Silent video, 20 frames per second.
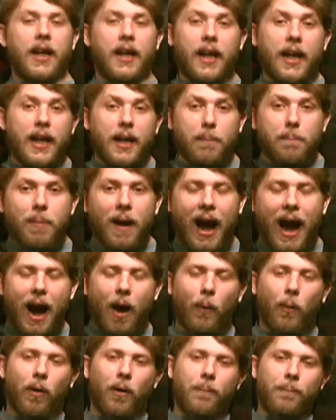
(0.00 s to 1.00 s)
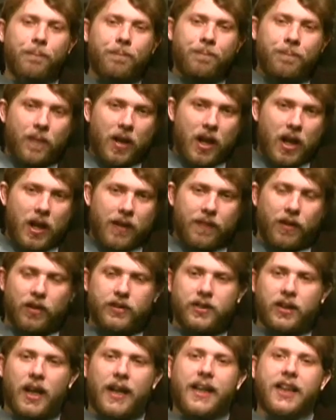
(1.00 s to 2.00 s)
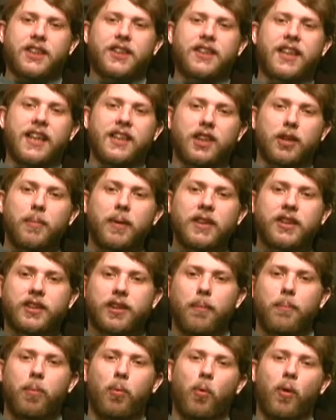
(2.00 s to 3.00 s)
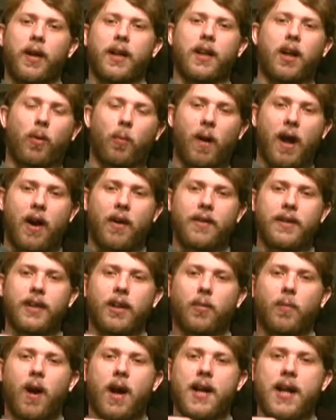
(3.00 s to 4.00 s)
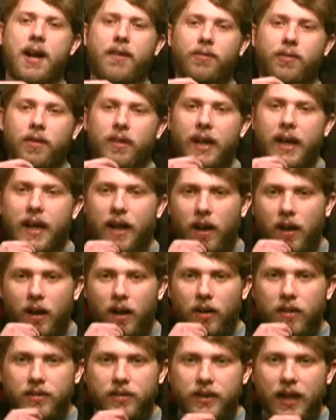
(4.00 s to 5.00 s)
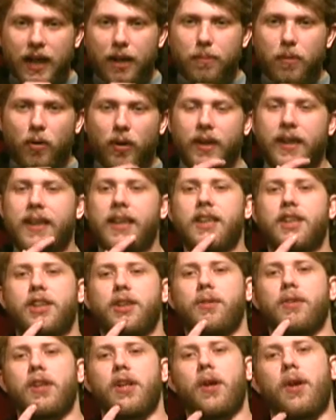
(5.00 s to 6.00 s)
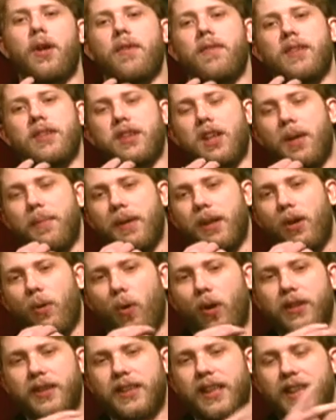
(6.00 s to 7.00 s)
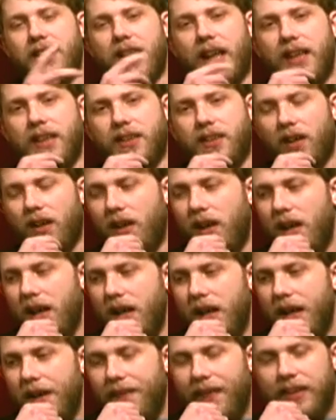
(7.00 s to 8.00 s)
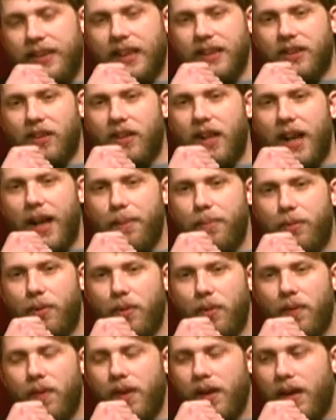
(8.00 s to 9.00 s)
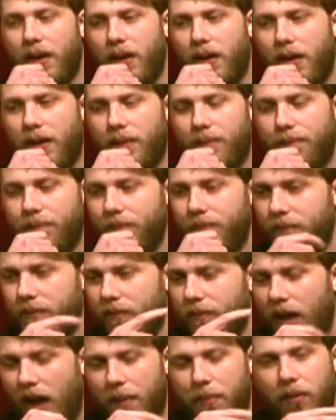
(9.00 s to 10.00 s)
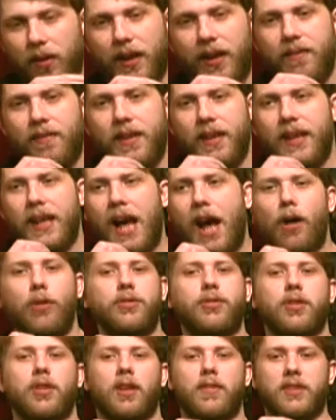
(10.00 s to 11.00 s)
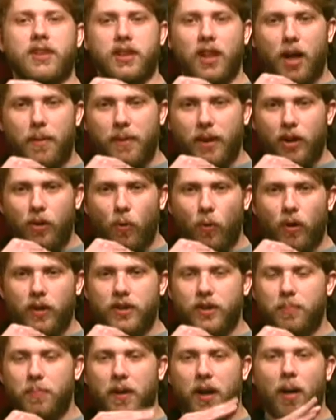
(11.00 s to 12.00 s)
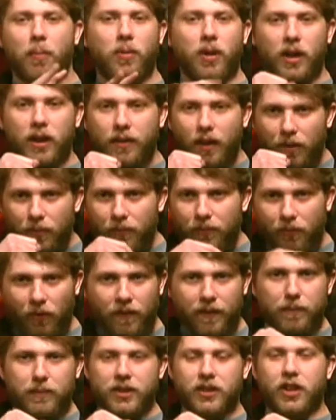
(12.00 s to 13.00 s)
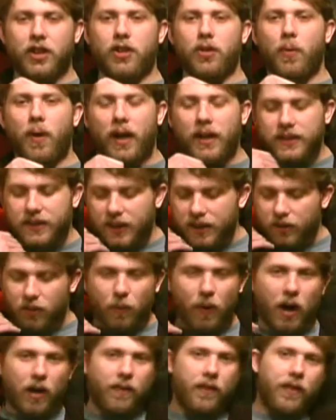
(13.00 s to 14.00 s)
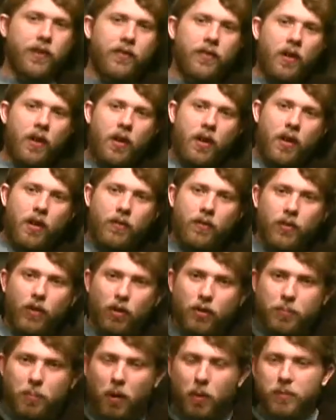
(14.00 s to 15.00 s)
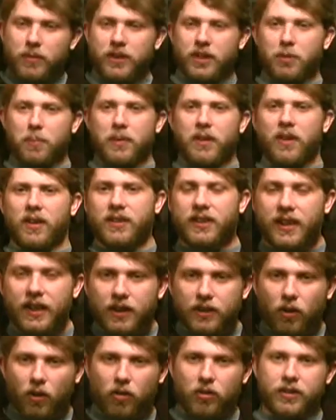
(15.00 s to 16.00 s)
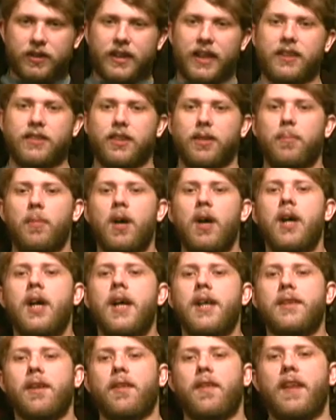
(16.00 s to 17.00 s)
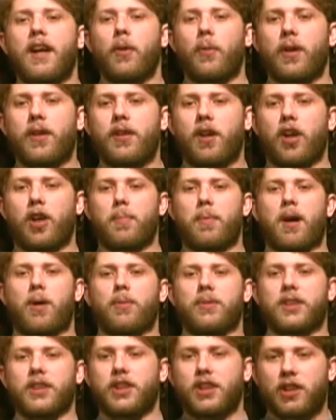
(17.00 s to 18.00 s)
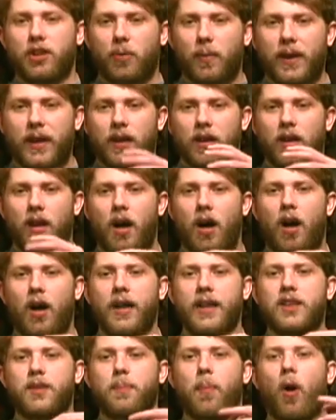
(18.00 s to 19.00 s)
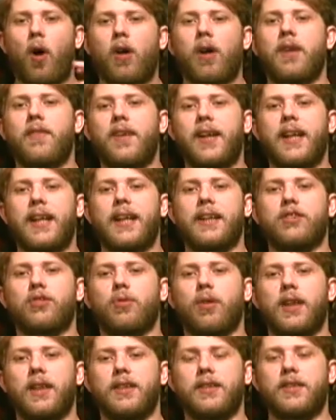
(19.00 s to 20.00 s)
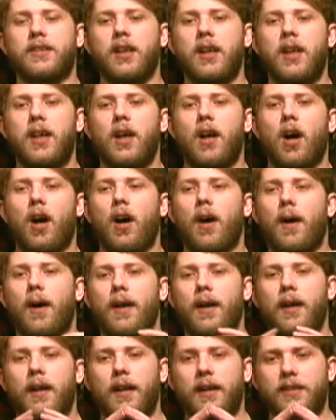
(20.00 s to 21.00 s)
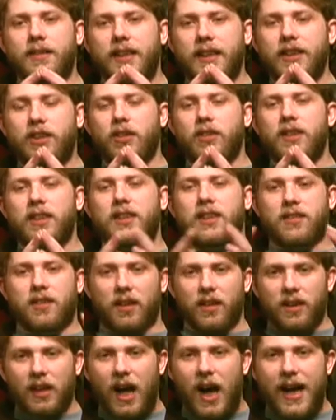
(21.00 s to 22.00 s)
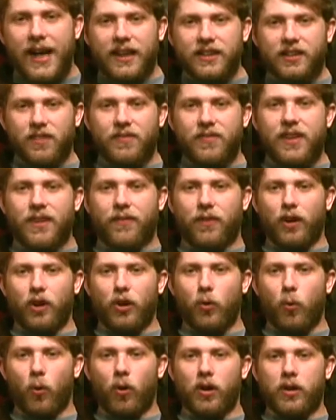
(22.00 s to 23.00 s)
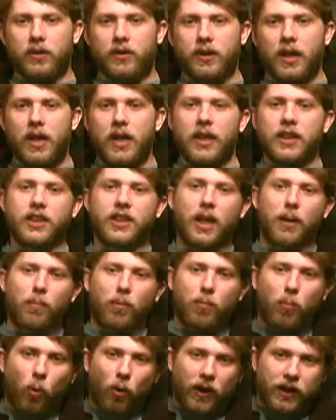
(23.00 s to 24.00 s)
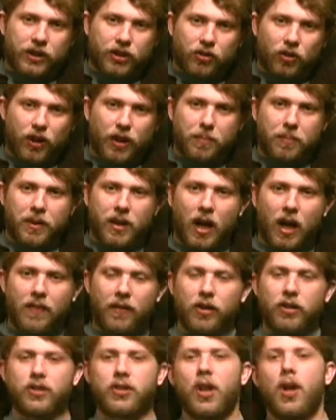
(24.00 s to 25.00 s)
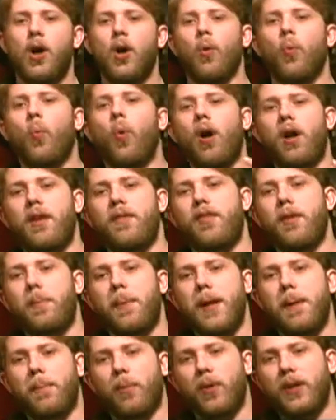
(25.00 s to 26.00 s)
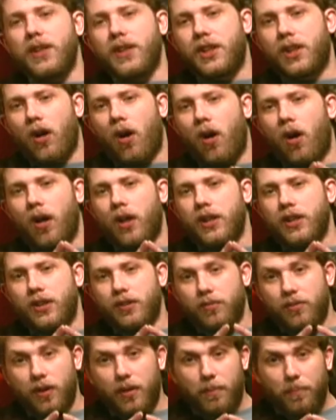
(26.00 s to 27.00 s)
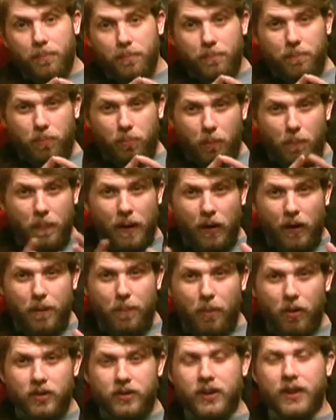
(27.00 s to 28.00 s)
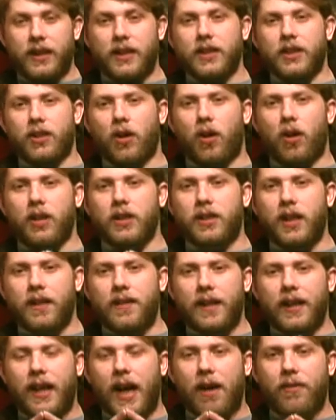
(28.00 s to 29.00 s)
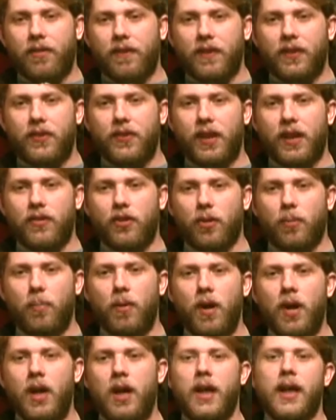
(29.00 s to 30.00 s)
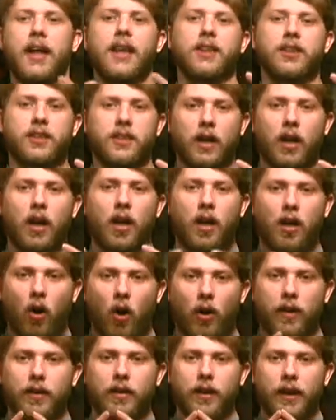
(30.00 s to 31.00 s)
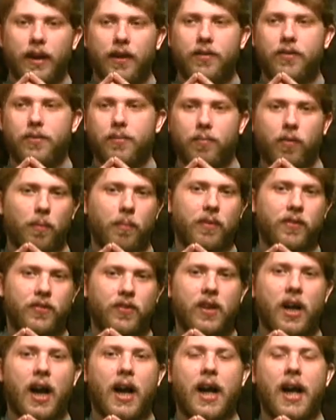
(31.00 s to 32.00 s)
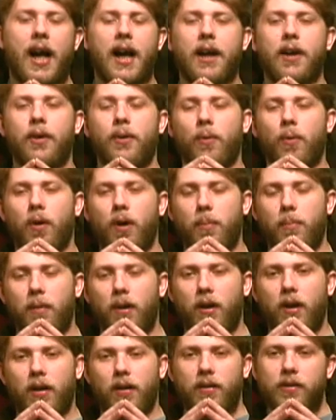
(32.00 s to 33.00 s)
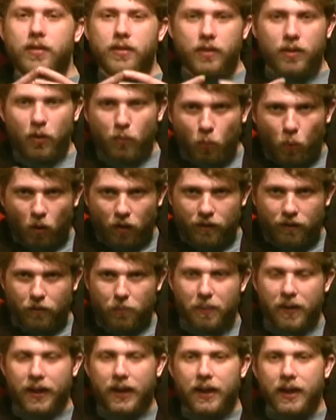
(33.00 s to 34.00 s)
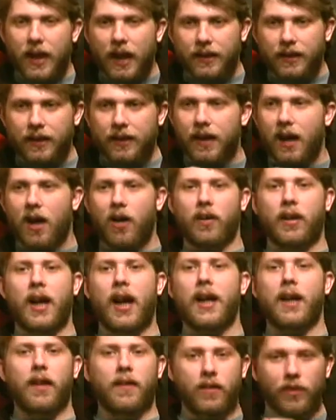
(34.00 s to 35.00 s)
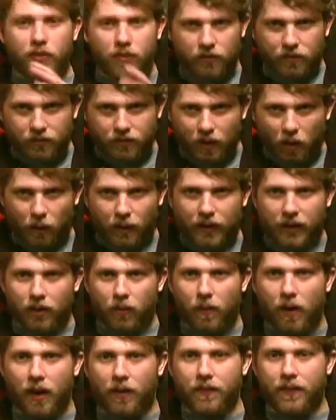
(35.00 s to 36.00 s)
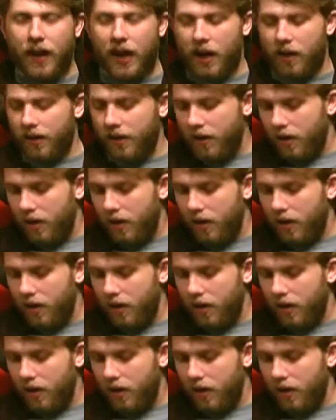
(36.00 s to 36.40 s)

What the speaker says: in power. There's like a schism at some point around here right after they take Mogadishu, the Union of Islamic Courts. They changed their name to the, I believe, the Council of Islamic Courts, but I refer to them as the UIC throughout this for those purposes. But there is an internal schism. Another thing I want to talk about with the Sharia law is part of it is this is an alliance of different courts. Some were more extreme than others. One of the people in charge, the primary person in charge, I think, after the schism, is on a list from the CIA who wanted for being connected to Al Qaeda. There's no getting around that.